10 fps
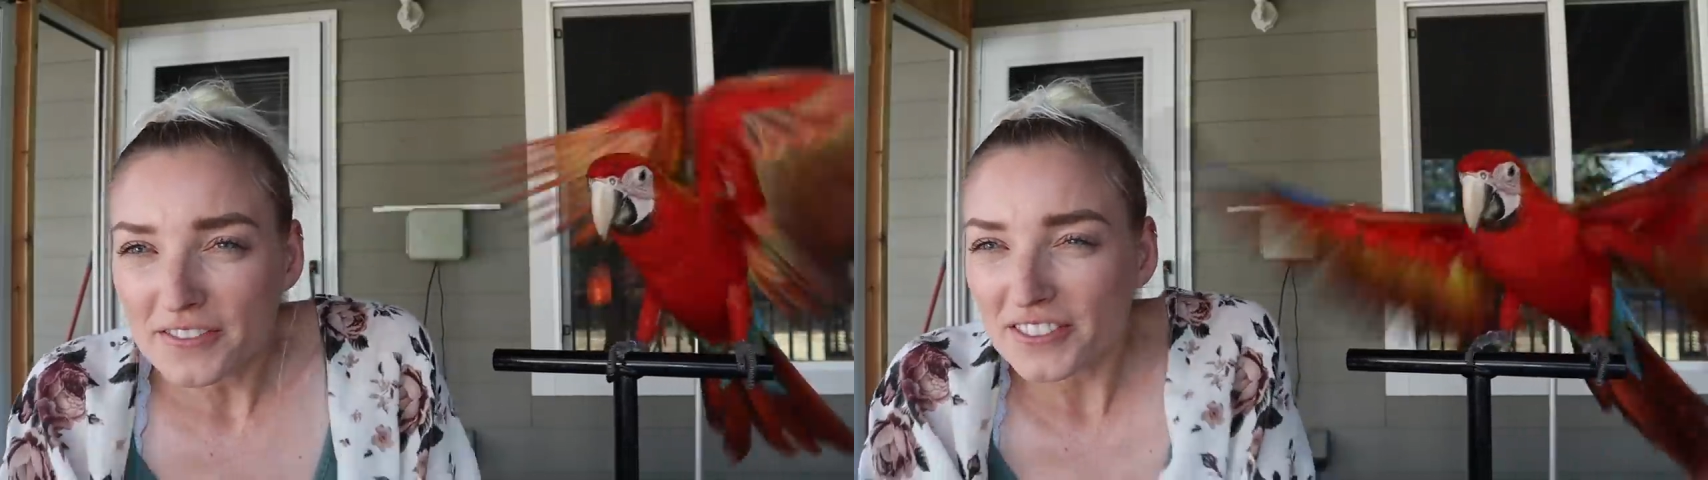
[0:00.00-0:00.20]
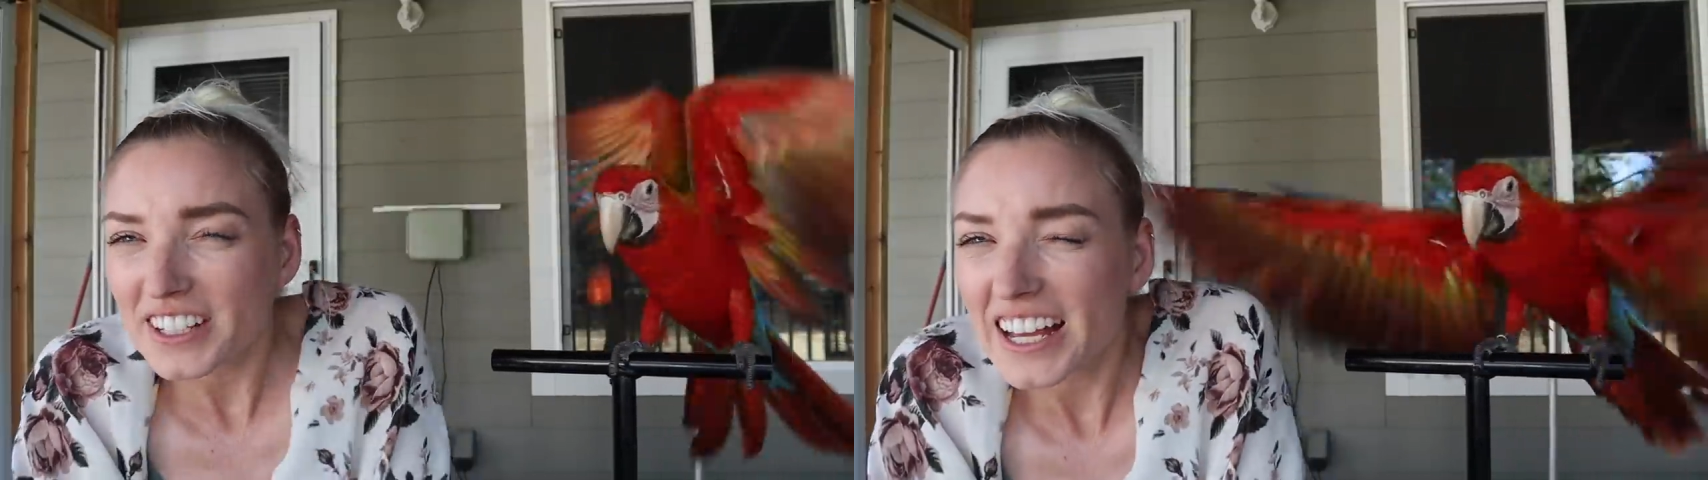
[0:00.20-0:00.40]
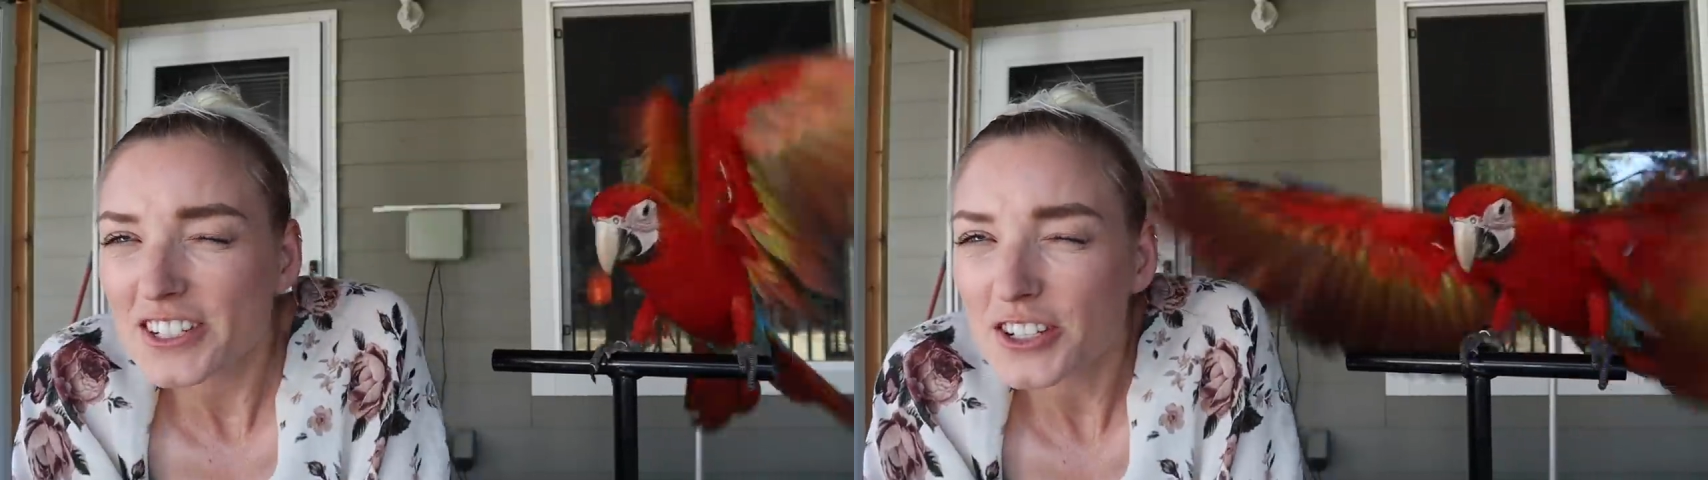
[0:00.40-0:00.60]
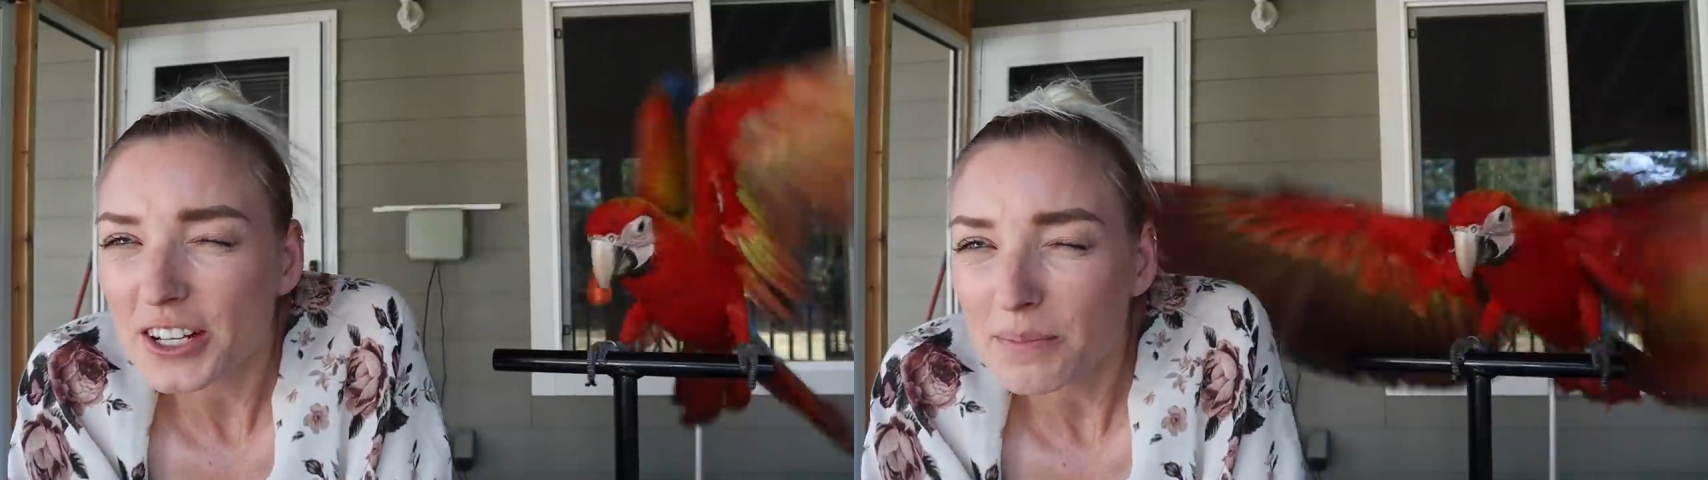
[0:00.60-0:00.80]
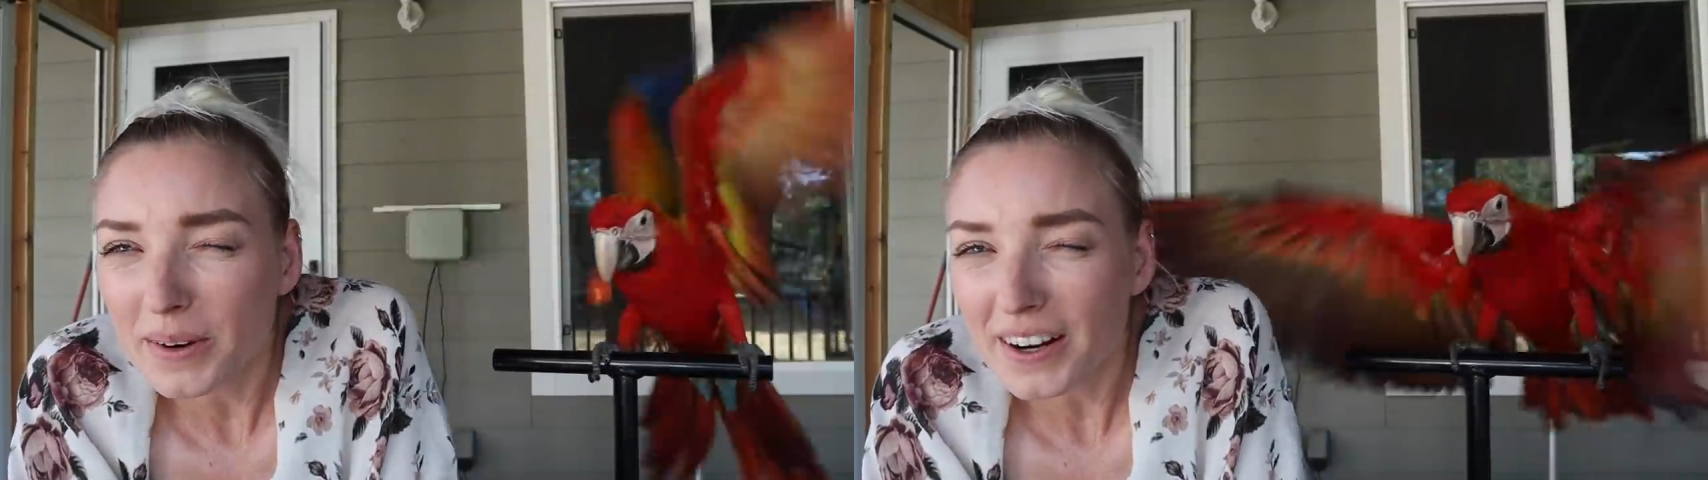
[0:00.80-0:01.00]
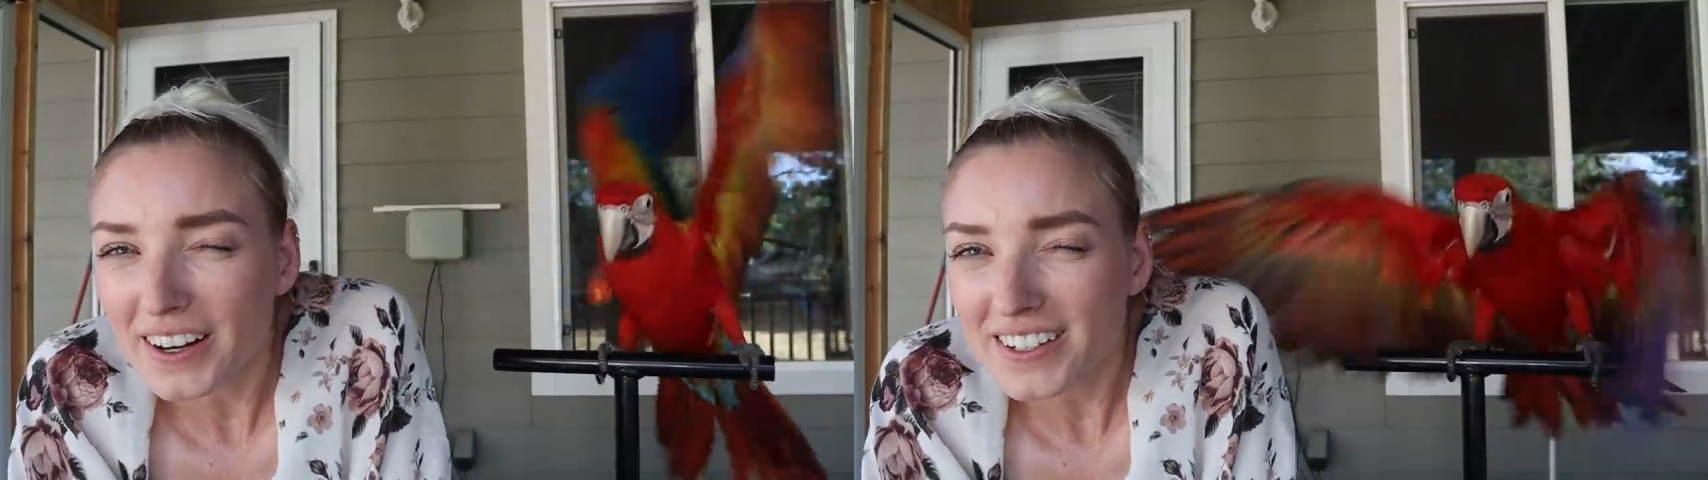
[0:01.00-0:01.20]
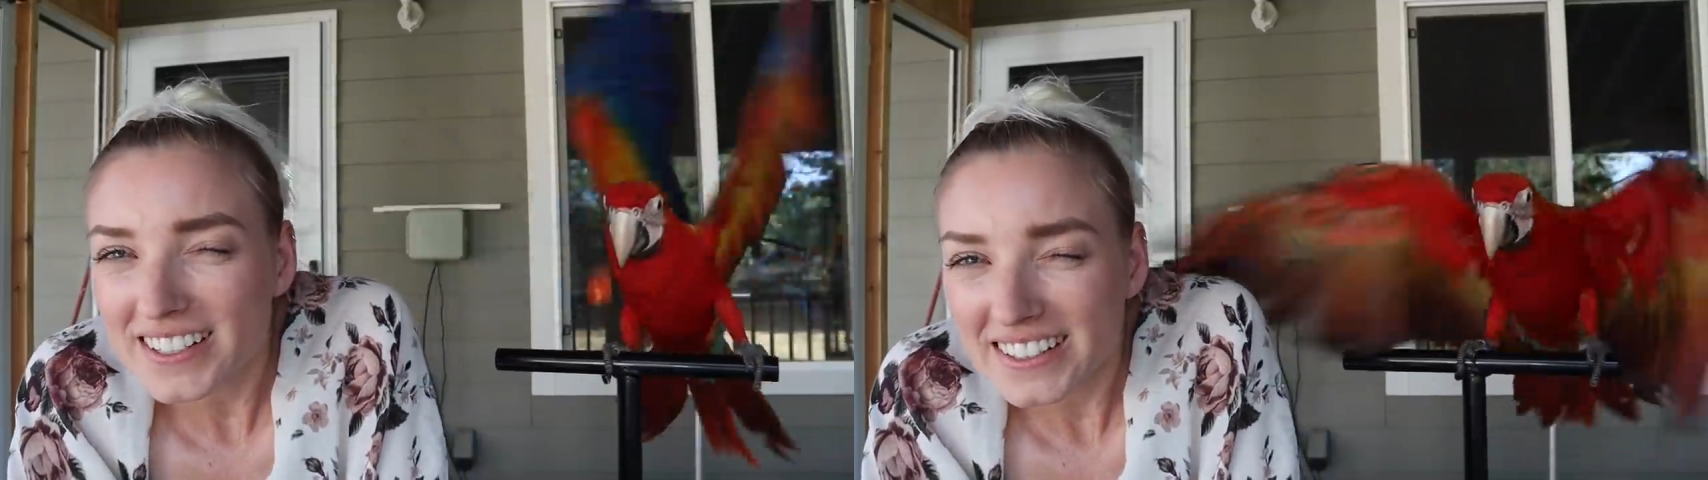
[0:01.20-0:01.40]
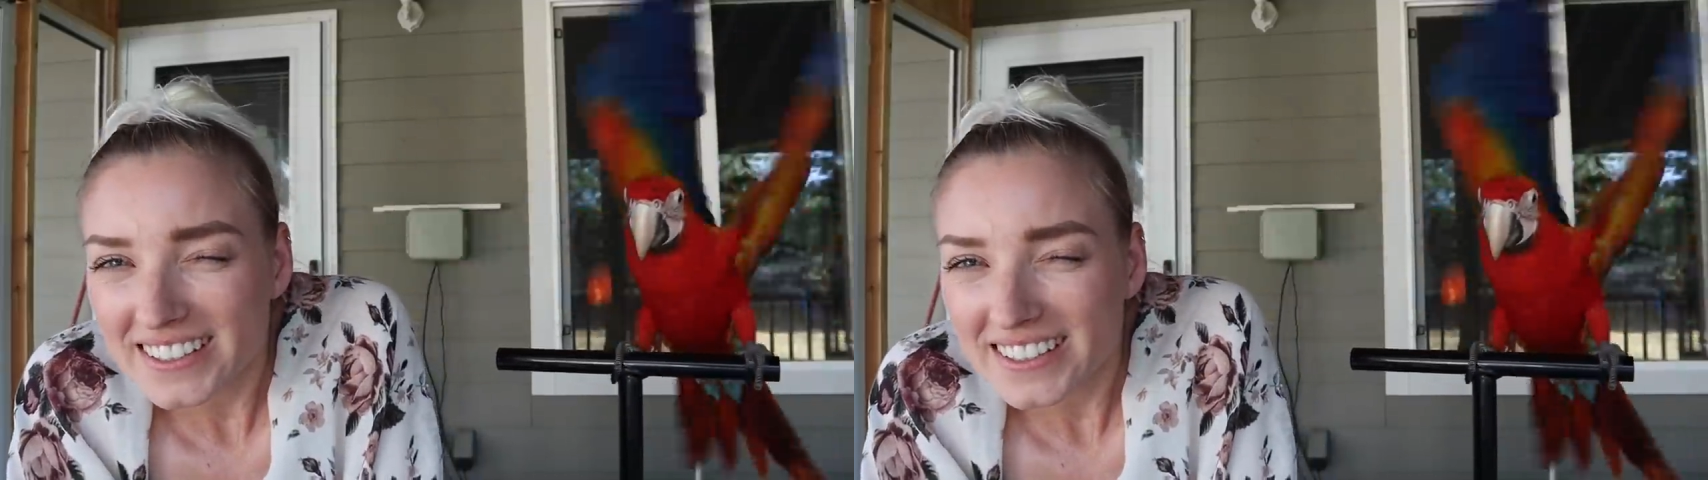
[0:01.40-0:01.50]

fledging birds,